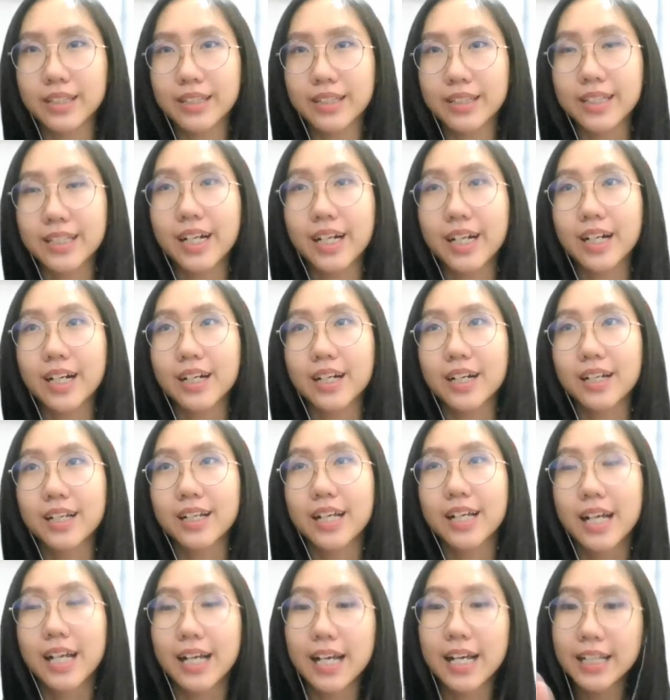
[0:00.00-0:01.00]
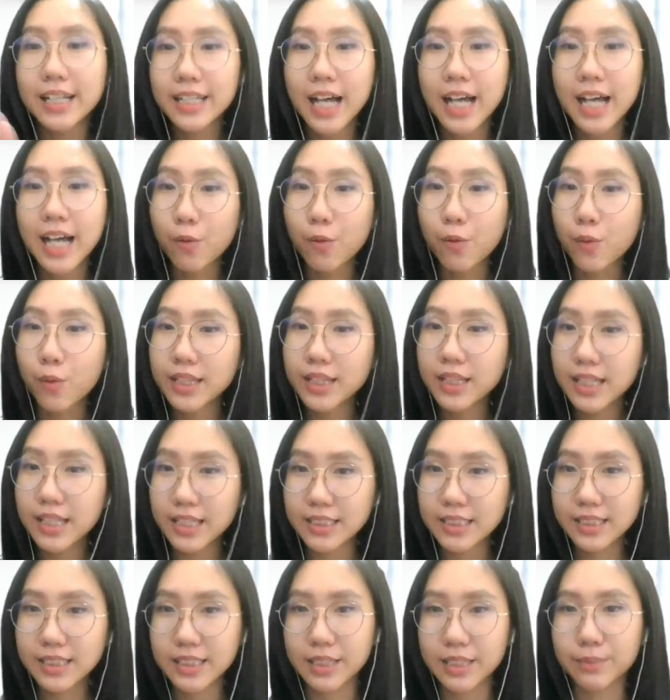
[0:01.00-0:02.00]
Yeah. And one
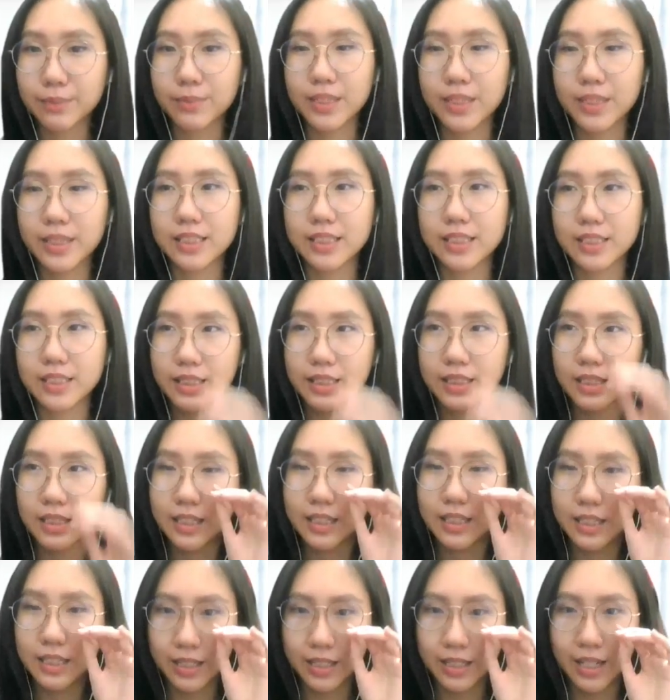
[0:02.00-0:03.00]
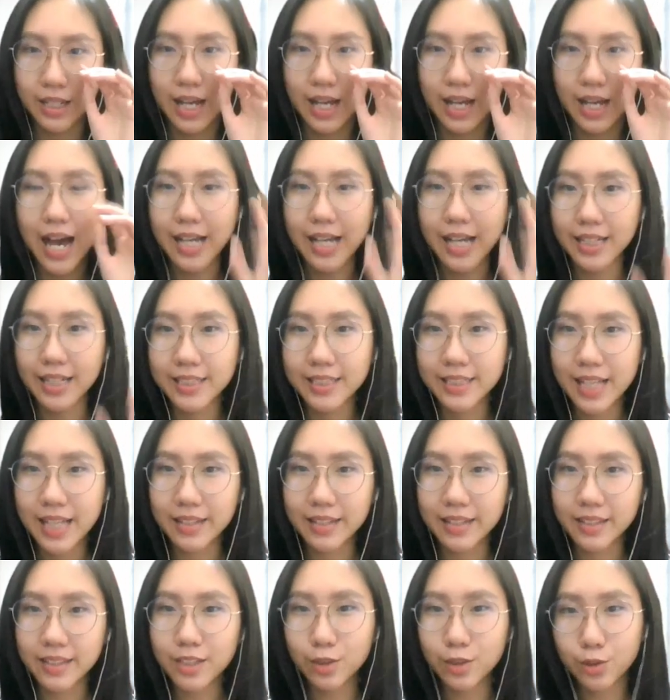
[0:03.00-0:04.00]
last tip is I
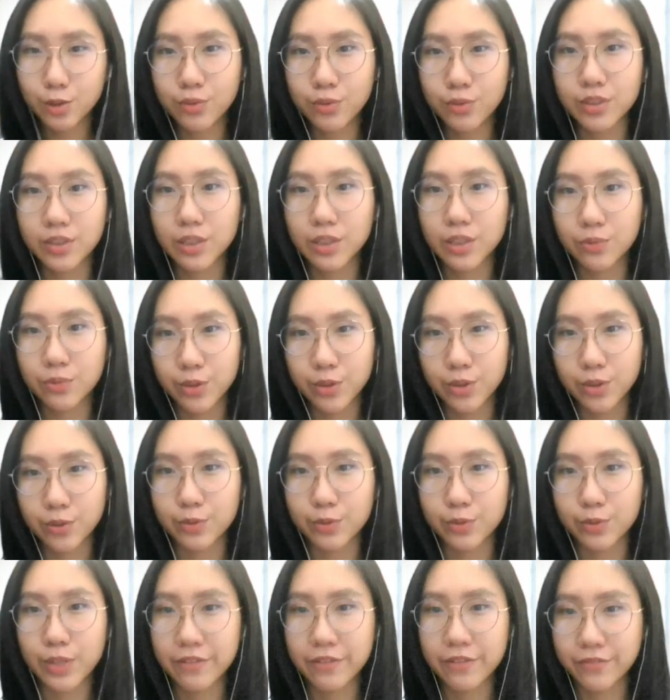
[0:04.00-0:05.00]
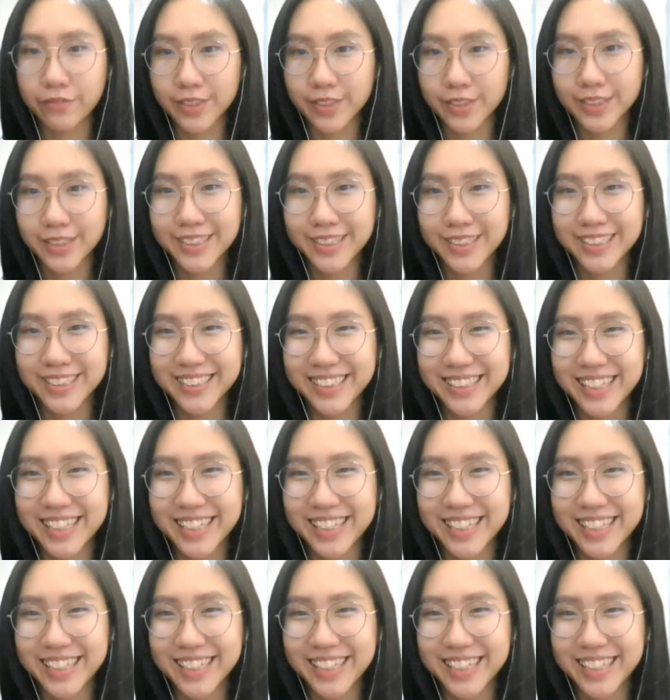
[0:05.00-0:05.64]
intended to interview at first.